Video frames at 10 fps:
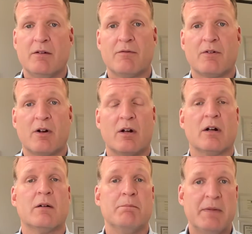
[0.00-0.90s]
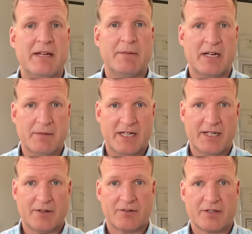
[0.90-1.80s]
for many
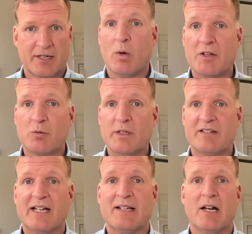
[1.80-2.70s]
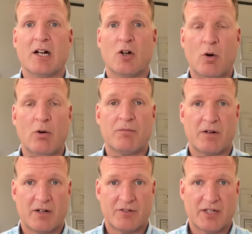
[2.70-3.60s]
years. Once we set a goal
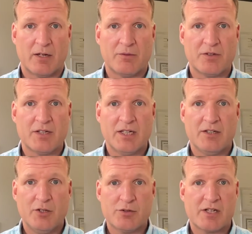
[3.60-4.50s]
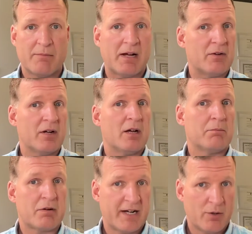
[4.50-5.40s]
for ourselves, usually about
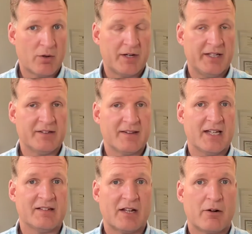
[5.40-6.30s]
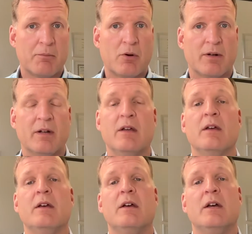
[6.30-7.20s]
priorities and things that are important,
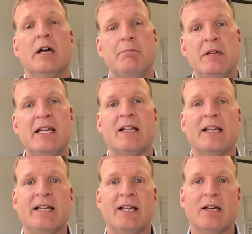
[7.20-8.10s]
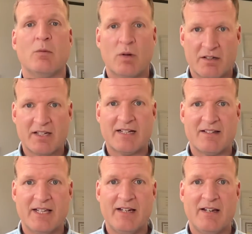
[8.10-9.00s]
immediately what sets
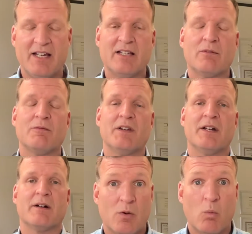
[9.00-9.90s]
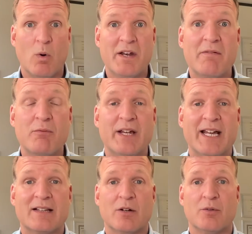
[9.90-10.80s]
in is fear. What if we
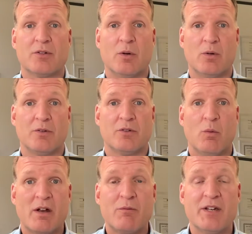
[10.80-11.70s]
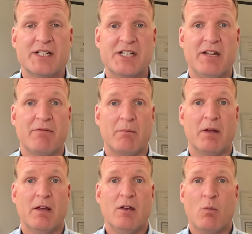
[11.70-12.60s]
get those goals? What if we achieve them?
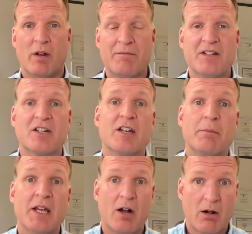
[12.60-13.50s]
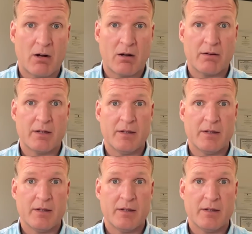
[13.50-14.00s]
What if it's going to be hard?